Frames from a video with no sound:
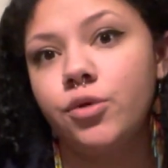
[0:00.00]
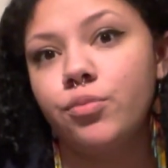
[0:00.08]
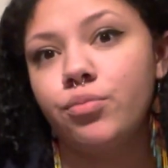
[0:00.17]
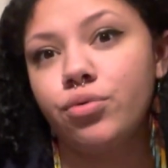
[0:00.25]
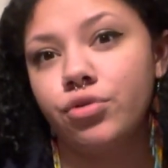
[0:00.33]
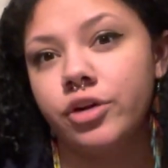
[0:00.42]

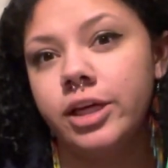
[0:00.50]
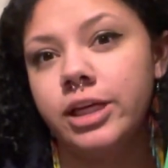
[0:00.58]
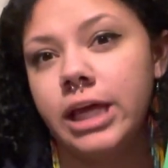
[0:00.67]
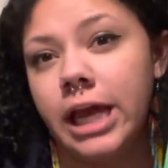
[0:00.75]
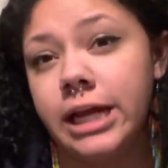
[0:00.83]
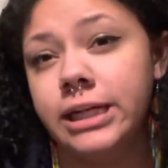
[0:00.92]

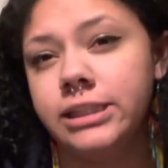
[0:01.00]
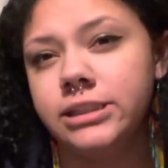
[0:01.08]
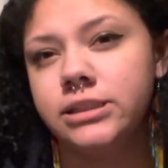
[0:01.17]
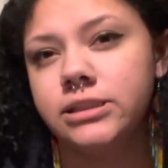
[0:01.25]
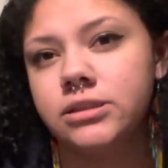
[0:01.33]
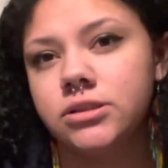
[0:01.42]
pre-80s,
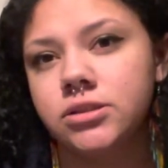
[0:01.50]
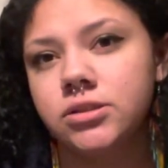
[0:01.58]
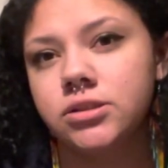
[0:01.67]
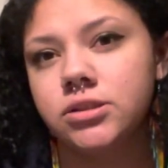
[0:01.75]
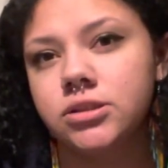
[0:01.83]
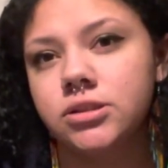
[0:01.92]

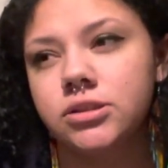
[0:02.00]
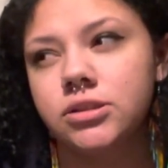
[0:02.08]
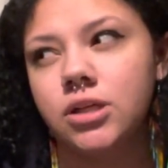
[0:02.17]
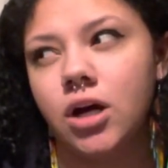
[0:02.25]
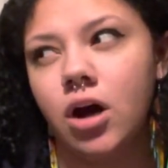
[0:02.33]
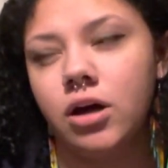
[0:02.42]

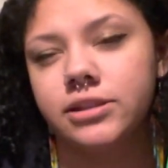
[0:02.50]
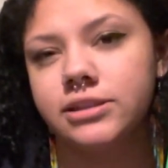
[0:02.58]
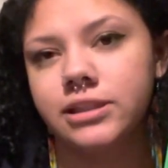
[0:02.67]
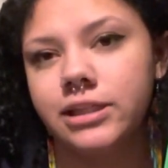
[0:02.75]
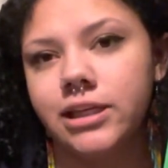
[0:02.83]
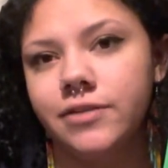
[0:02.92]

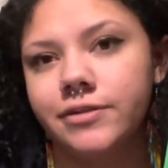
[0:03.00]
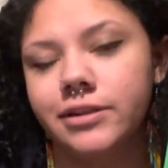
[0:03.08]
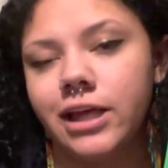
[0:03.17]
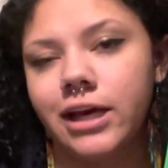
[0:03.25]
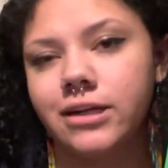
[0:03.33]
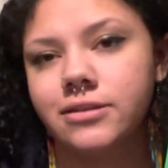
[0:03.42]
honestly, even
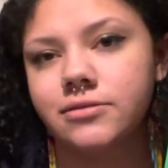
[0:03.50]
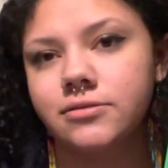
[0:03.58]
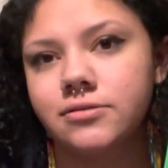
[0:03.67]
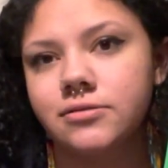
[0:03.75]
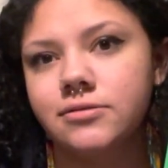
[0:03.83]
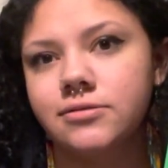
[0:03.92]
like
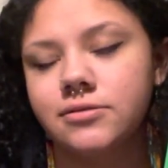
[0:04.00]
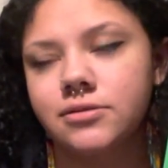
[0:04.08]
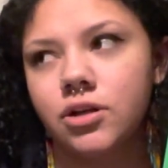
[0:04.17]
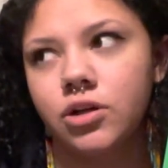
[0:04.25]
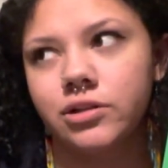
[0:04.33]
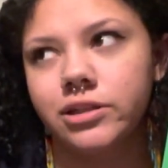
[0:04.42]

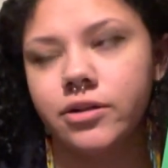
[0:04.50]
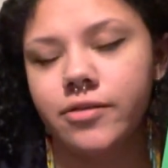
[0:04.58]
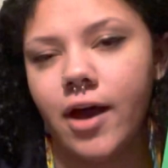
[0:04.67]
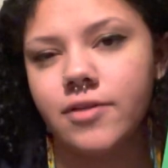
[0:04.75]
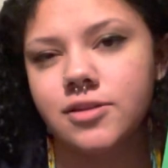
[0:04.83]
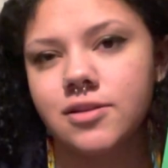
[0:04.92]
early
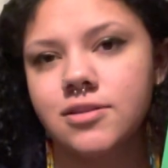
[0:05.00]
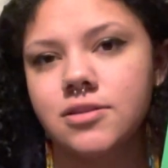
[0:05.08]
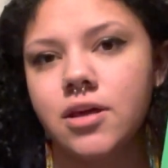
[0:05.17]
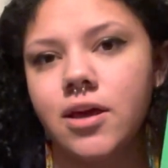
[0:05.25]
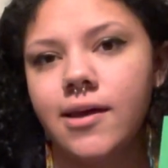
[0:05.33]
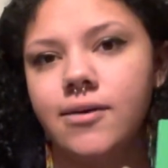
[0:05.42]
2000s,
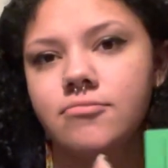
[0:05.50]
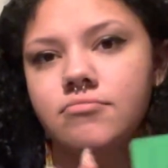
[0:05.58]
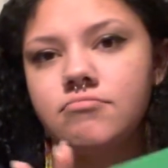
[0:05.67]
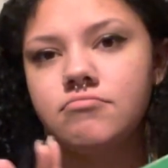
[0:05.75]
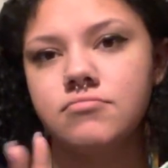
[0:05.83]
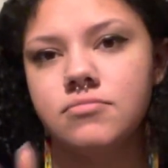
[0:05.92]

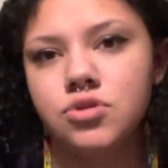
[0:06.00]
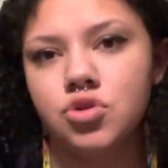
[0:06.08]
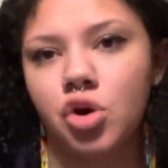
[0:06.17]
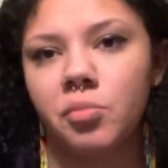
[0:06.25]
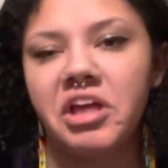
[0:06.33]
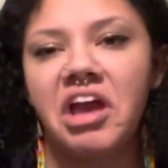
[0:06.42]

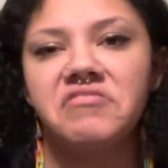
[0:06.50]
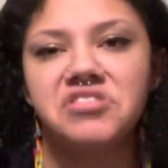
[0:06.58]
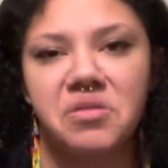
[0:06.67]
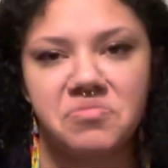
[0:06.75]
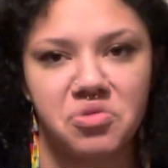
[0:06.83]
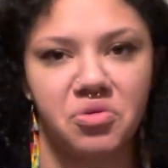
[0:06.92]
normally have
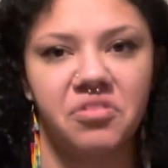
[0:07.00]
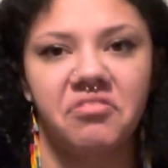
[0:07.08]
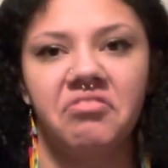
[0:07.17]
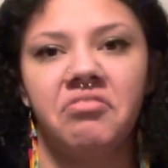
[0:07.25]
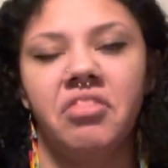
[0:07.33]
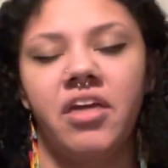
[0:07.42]
some sort of
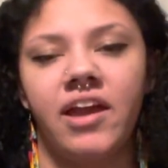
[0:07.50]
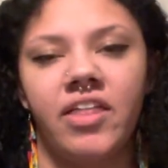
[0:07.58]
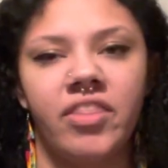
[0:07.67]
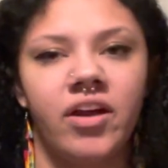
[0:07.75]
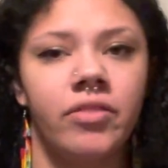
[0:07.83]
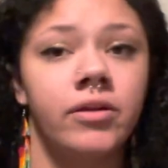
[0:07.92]
thing in
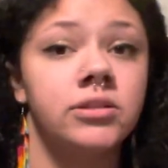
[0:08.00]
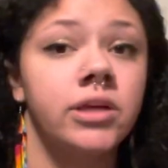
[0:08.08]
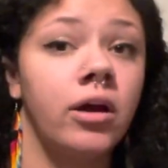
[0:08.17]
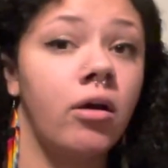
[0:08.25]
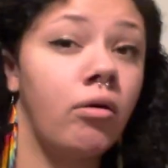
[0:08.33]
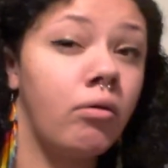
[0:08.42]
there that's
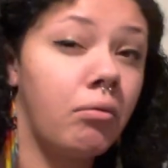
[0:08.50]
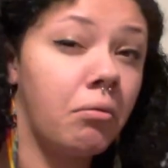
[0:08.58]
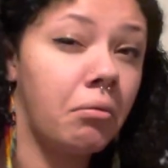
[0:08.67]
like, oh.